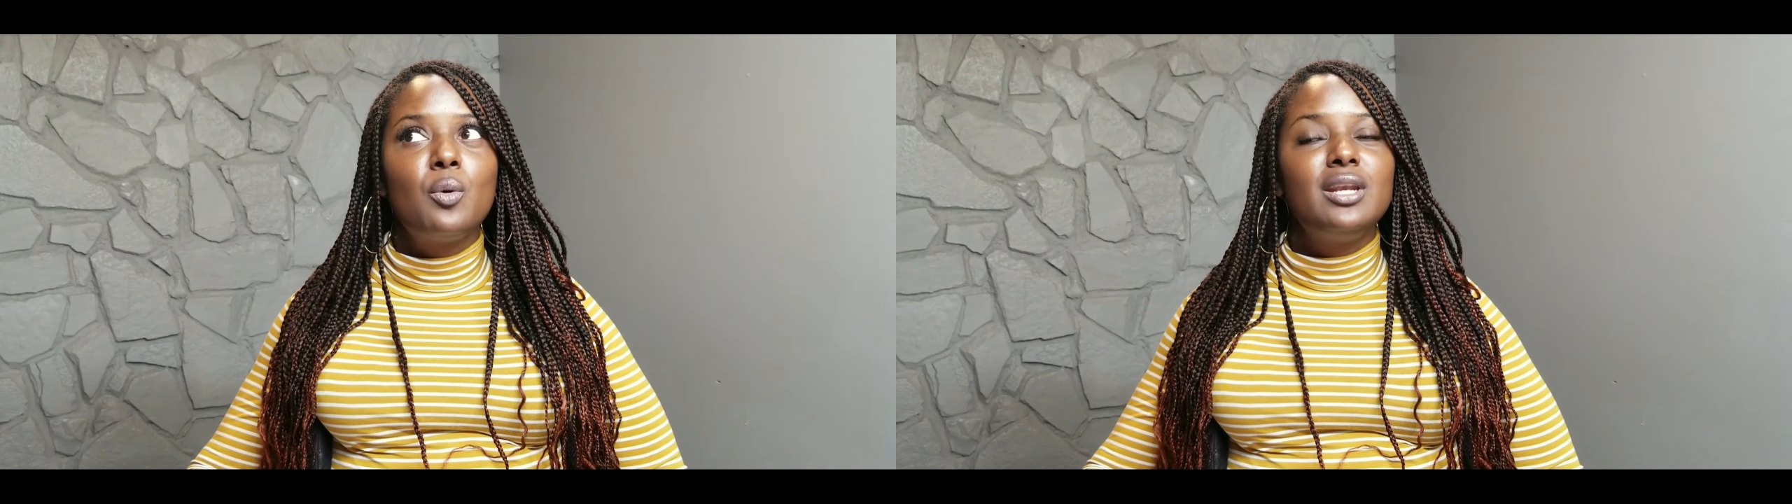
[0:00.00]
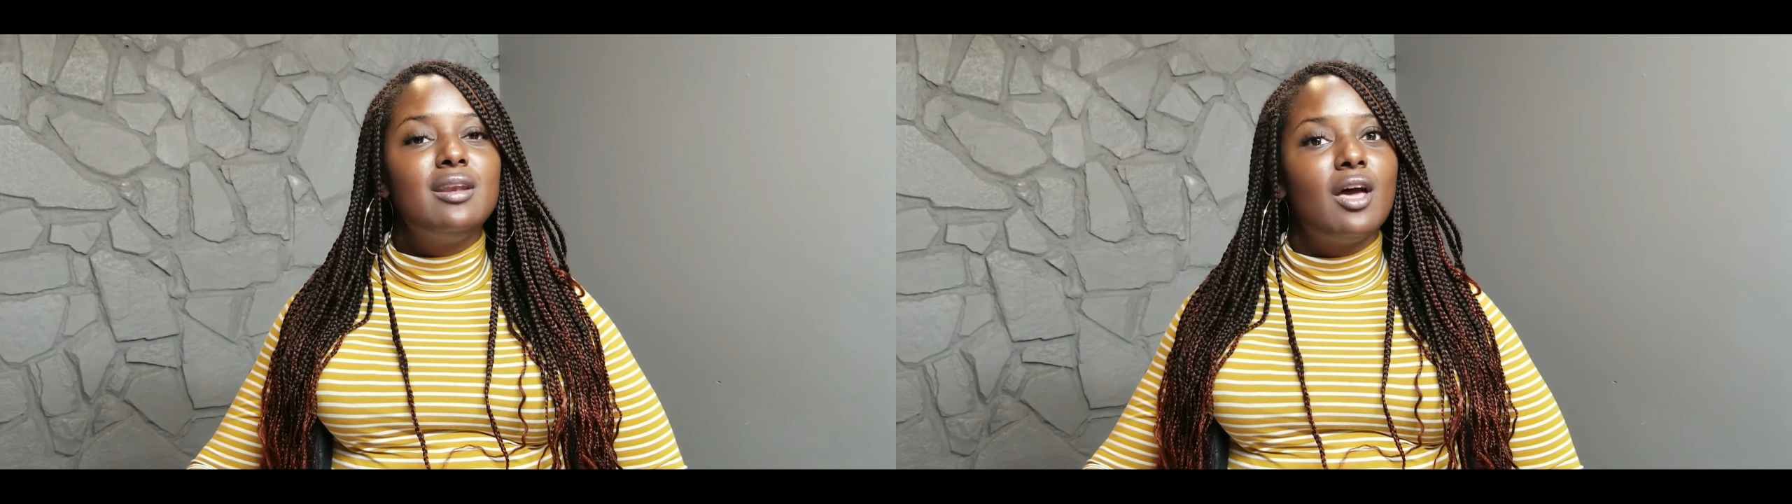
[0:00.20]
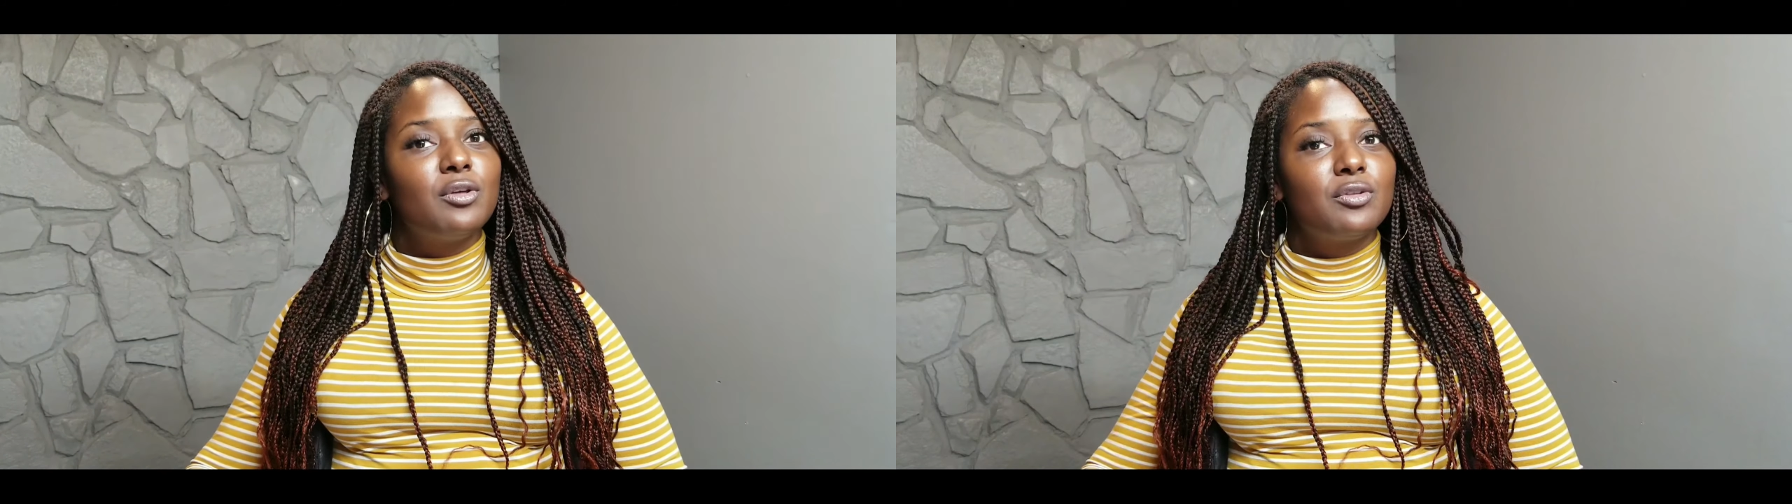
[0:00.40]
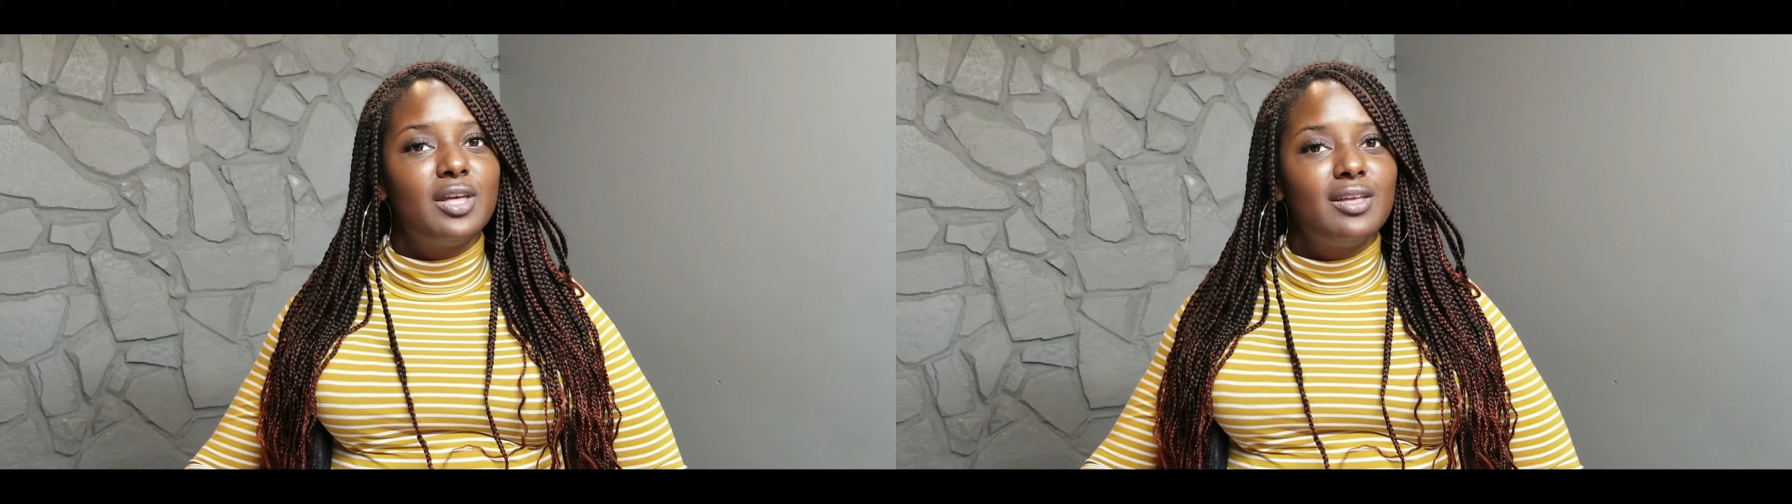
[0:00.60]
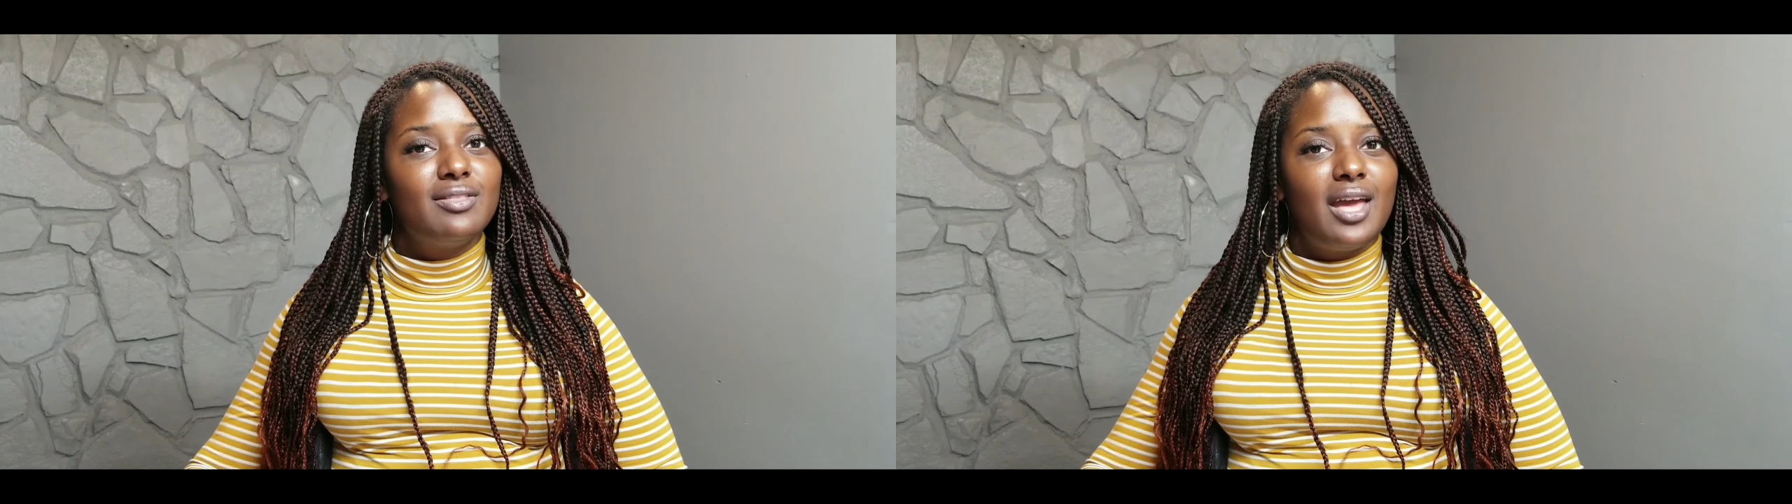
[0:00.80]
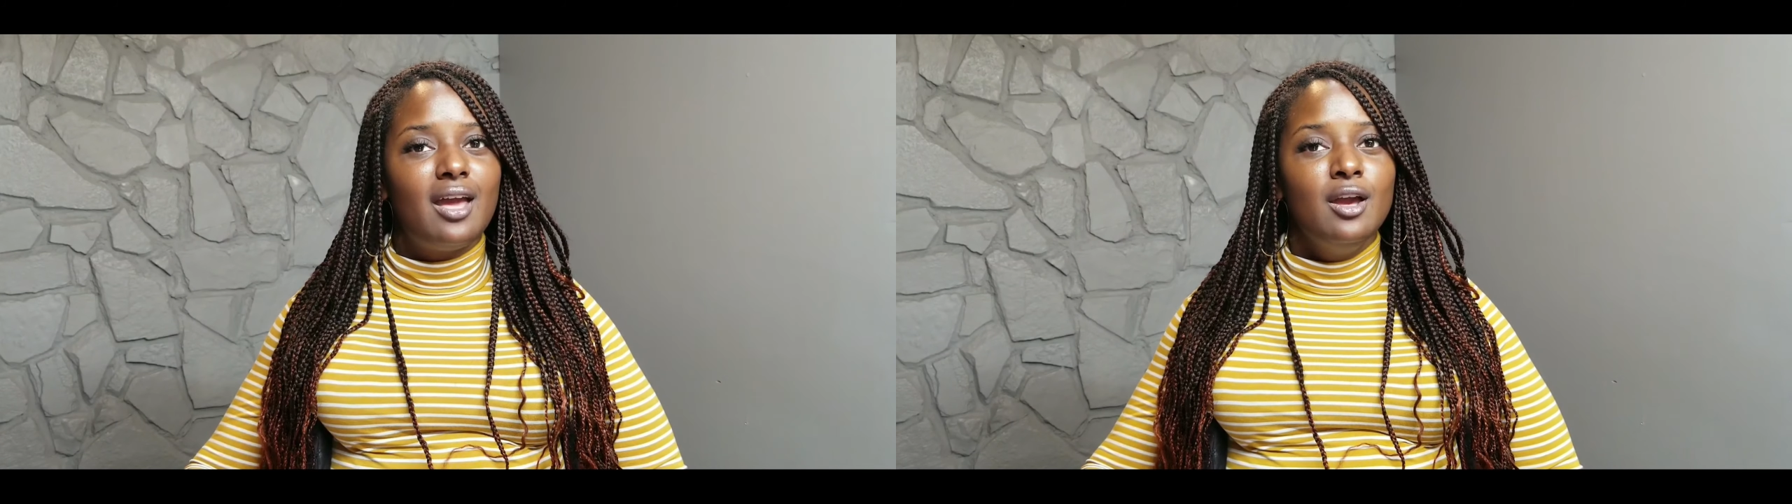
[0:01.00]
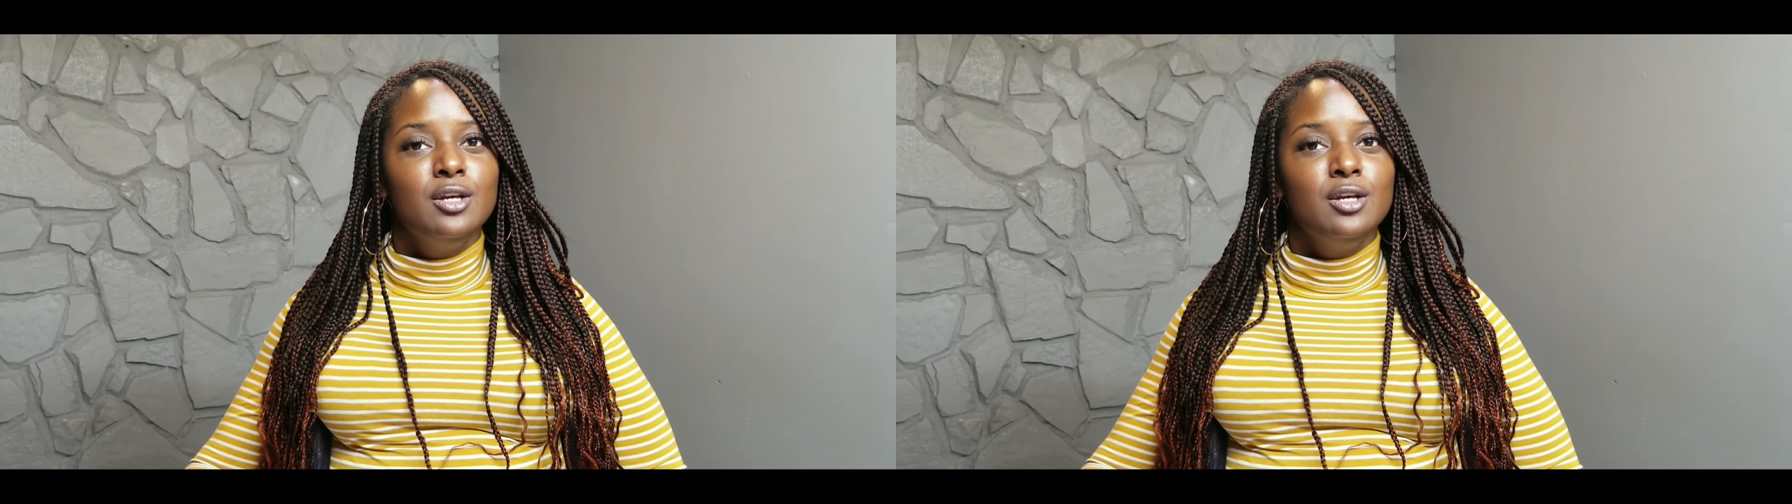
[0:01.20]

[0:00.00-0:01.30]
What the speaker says: another thing that